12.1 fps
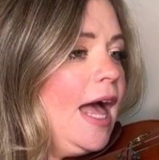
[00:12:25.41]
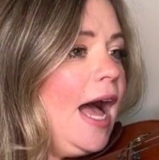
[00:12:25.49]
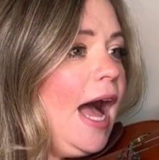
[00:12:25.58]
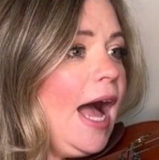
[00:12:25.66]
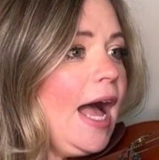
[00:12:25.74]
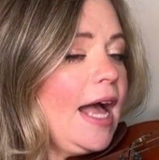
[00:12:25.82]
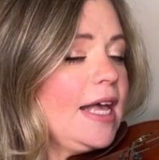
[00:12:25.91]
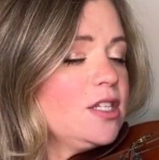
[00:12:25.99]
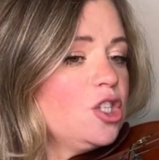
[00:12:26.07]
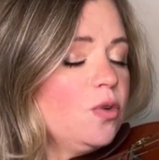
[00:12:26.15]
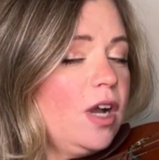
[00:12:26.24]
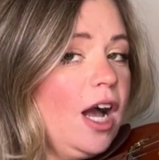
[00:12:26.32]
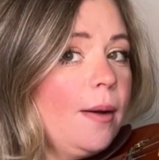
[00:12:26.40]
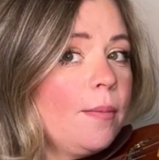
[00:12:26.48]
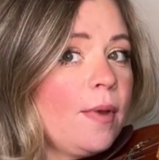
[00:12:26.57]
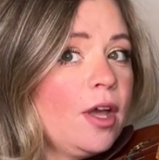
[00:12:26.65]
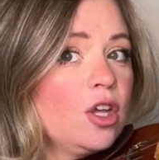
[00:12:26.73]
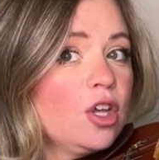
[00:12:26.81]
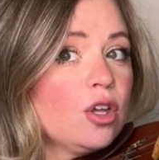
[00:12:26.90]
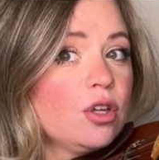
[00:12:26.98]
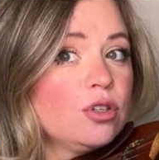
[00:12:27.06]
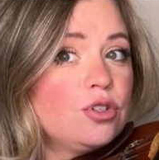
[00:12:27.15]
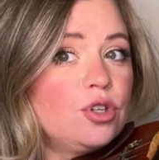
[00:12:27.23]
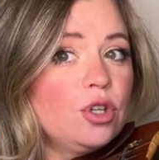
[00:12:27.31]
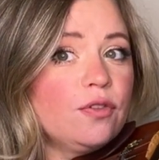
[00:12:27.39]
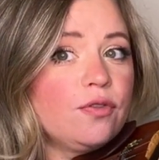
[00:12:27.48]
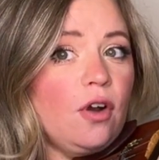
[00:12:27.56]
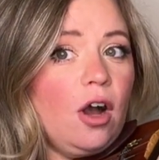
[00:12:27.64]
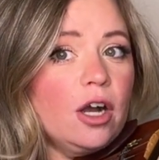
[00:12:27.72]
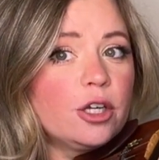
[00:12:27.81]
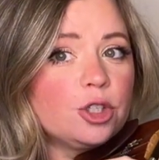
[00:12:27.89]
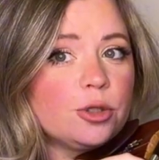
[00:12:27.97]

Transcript: As you come to the frog,